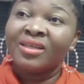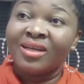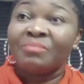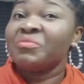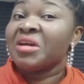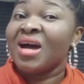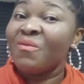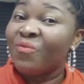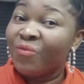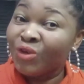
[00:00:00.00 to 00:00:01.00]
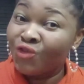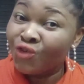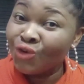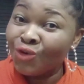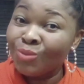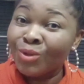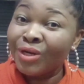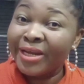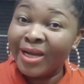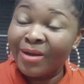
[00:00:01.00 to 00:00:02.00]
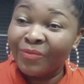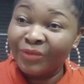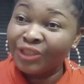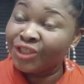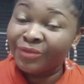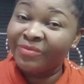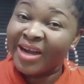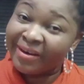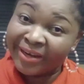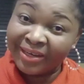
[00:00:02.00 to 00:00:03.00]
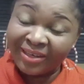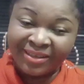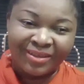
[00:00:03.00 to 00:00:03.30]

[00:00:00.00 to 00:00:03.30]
Yeah, they have fish, but their fish vary.